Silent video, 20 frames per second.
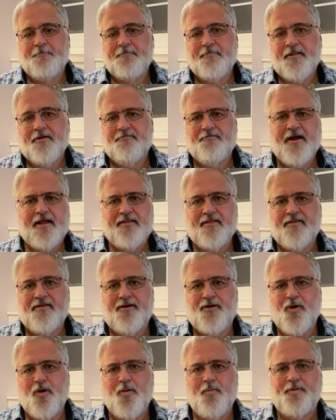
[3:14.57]
rather
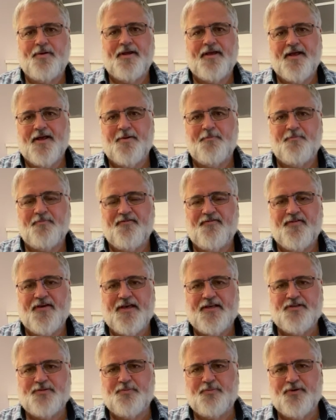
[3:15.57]
than opening up
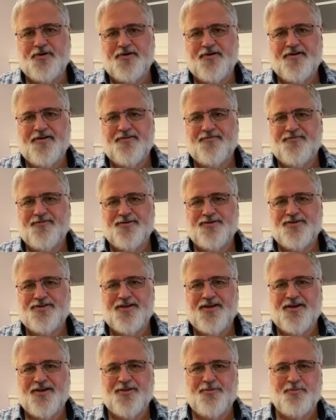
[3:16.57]
Facebook first
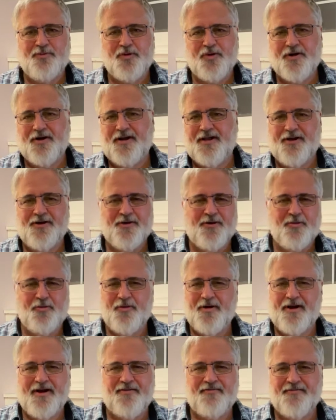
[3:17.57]
thing in the morning or
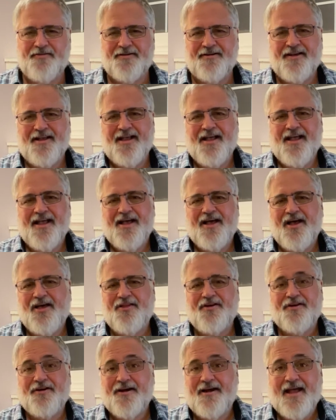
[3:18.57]
whatever
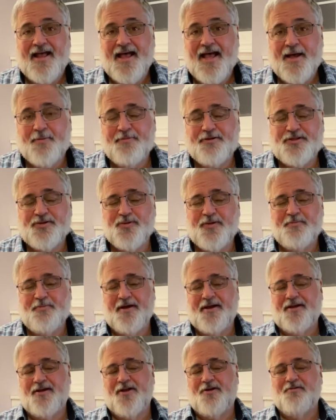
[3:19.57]
other habits we
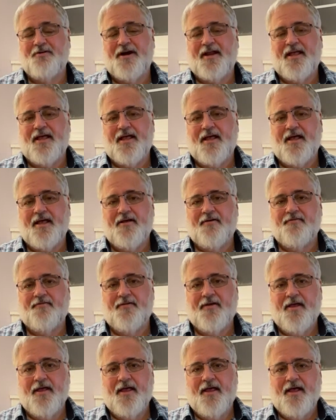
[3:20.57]
might already
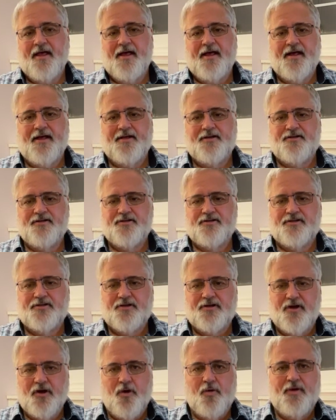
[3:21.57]
have.
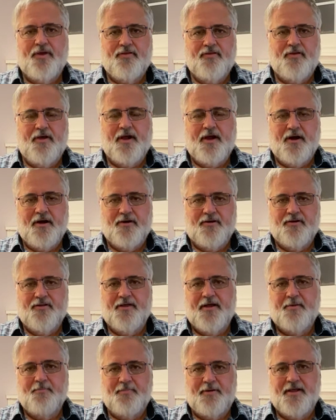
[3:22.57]
Just going there to
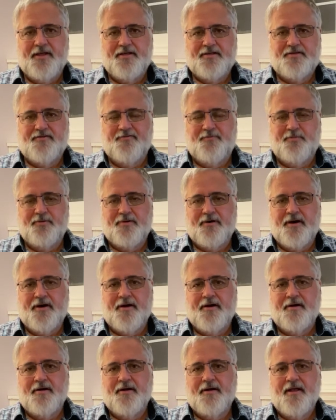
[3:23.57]
that place of
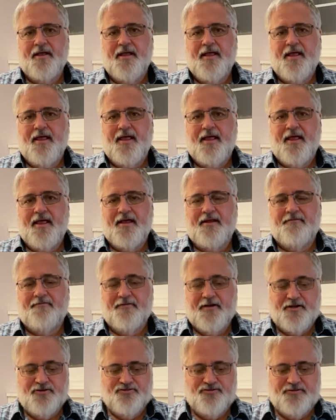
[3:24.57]
prayer, and
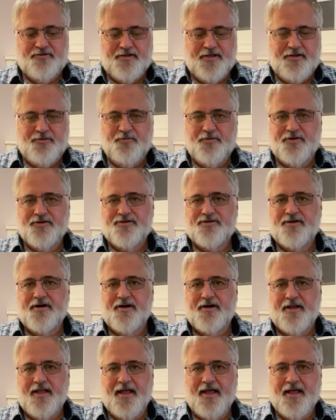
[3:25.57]
eventually we'll
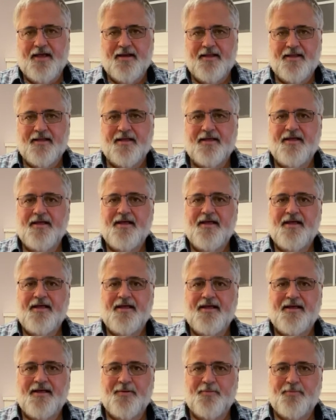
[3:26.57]
start adding
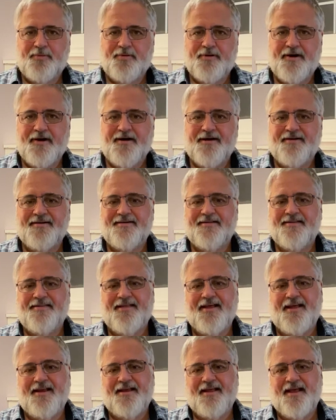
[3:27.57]
prayer to
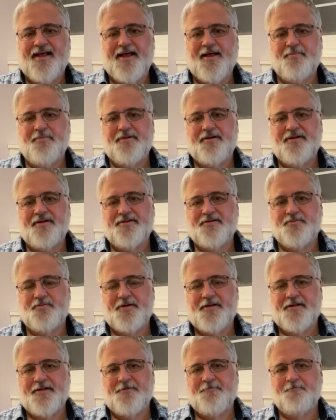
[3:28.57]
that habit as
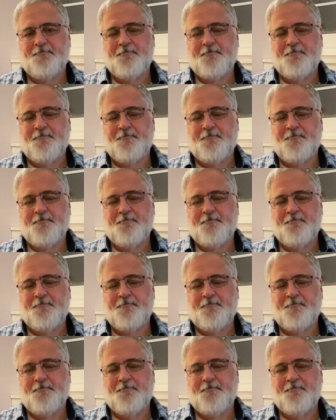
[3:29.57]
well.